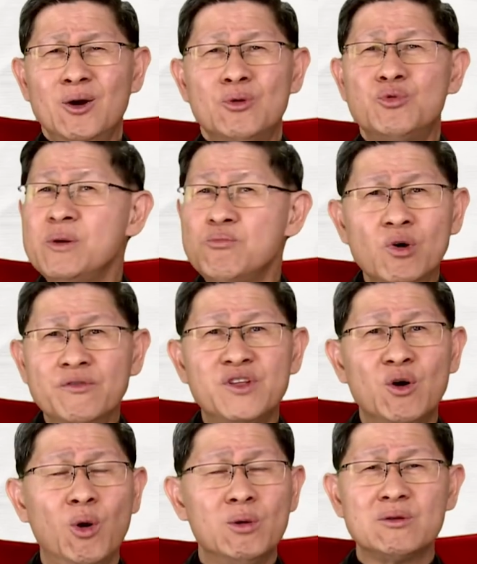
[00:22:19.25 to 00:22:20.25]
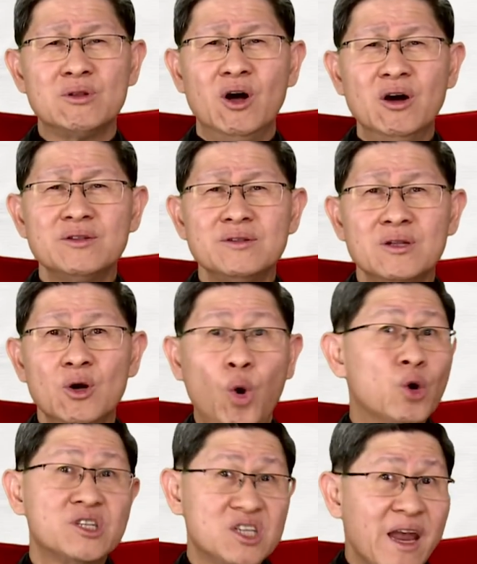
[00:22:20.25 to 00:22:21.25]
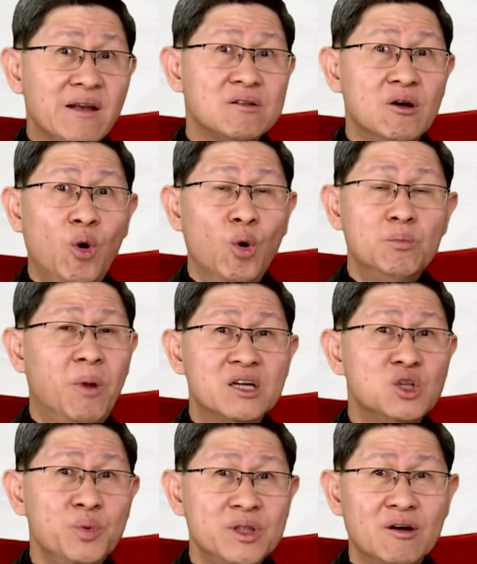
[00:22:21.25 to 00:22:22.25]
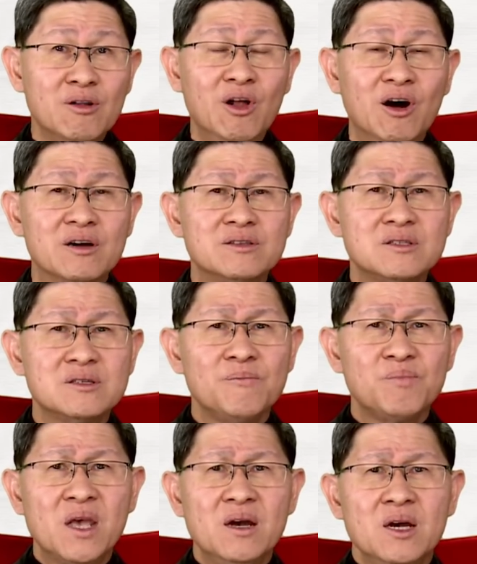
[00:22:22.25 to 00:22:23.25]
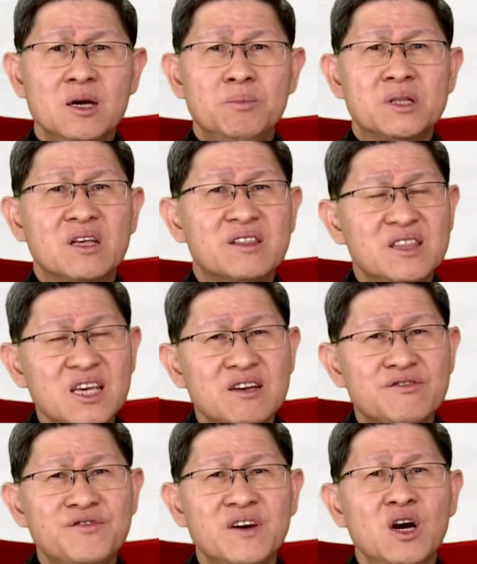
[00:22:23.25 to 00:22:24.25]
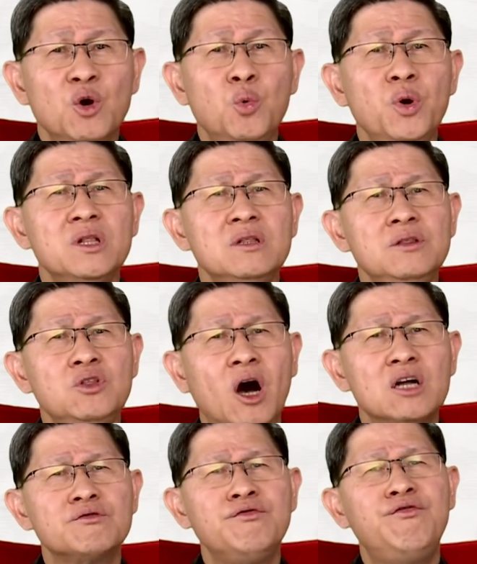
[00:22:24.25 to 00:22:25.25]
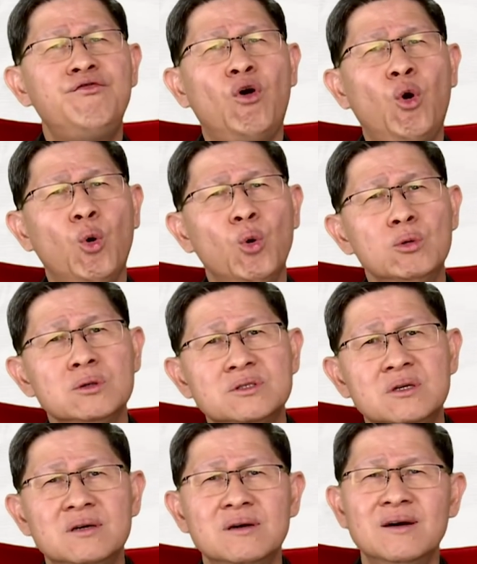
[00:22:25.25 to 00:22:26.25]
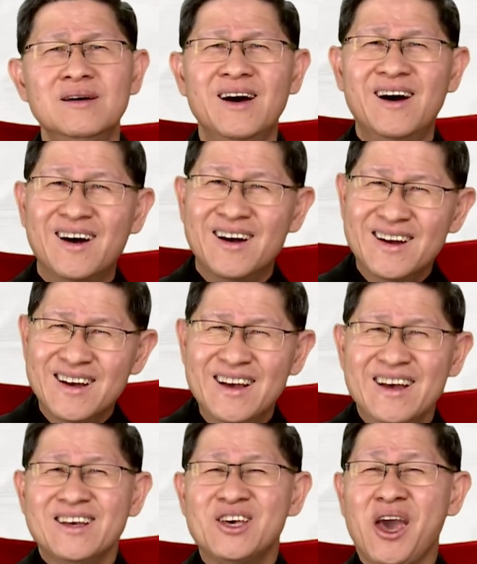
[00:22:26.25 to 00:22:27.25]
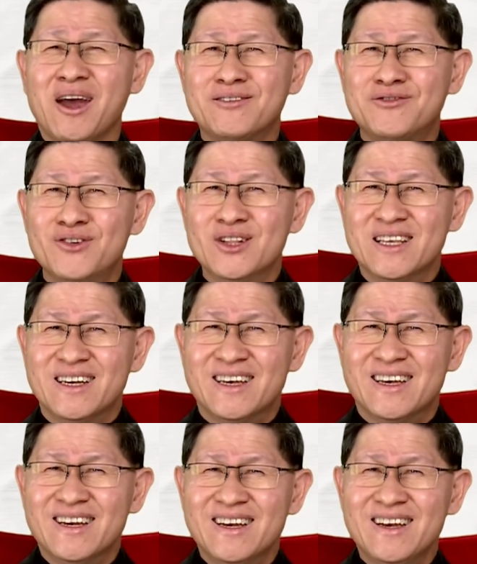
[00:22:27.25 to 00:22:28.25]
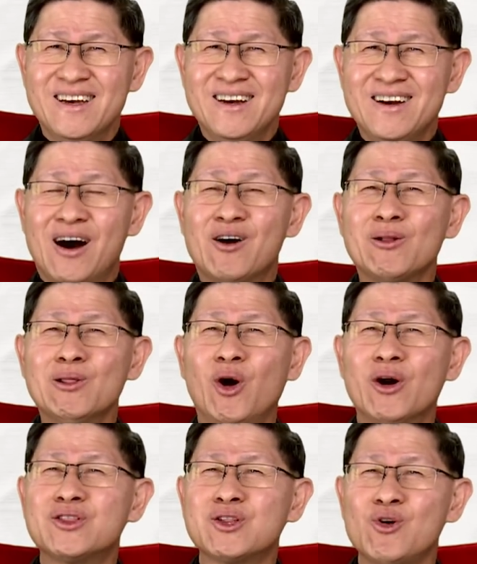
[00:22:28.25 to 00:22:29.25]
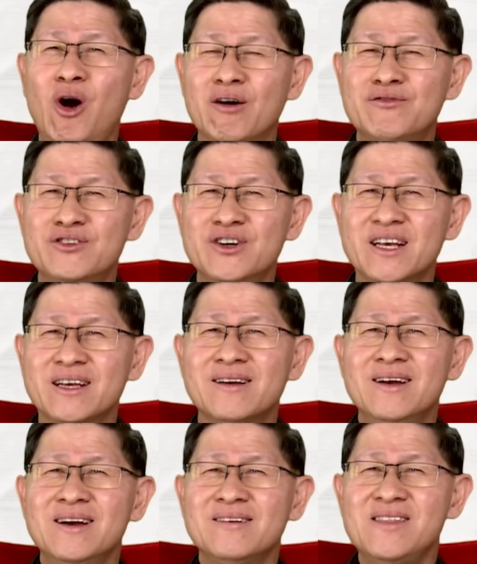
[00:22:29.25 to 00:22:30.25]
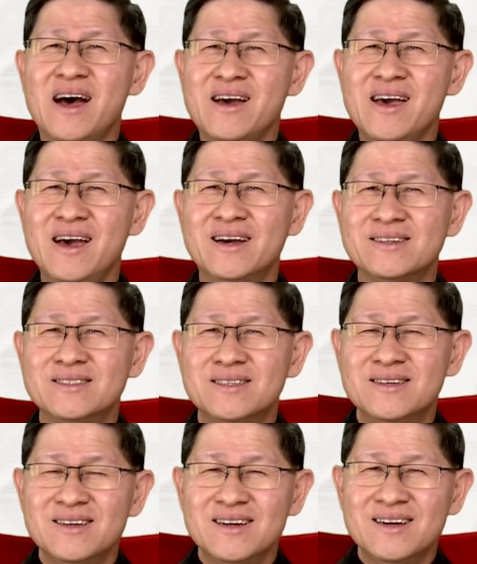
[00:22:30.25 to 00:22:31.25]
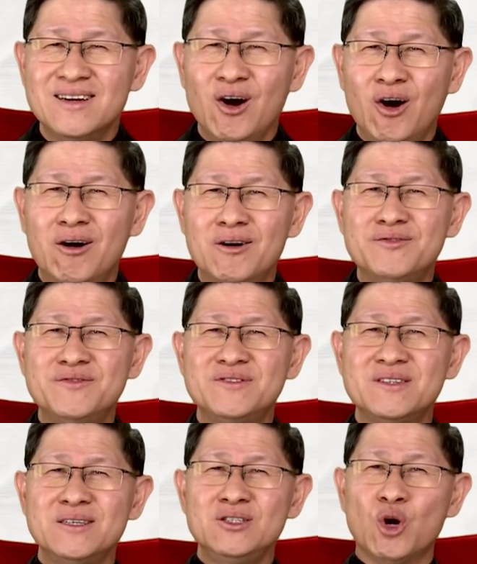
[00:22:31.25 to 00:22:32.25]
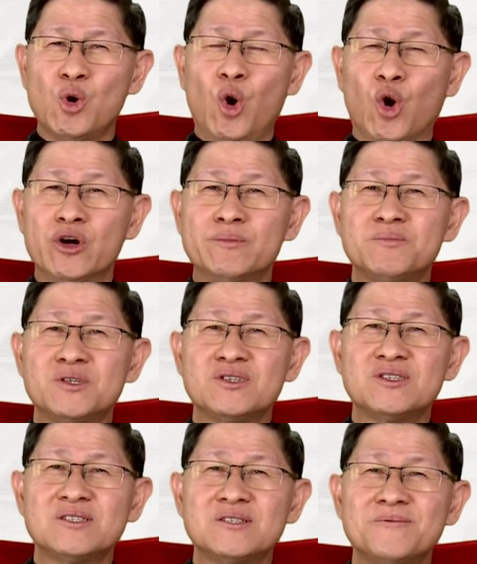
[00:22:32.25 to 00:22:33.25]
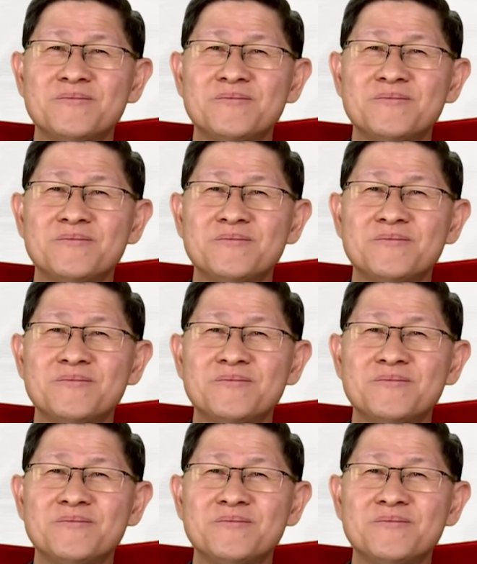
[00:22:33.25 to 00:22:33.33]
remove the whole cloth, or take the whole body with the cloths. But a thief will not fold carefully a cloth covering the head of the corpse.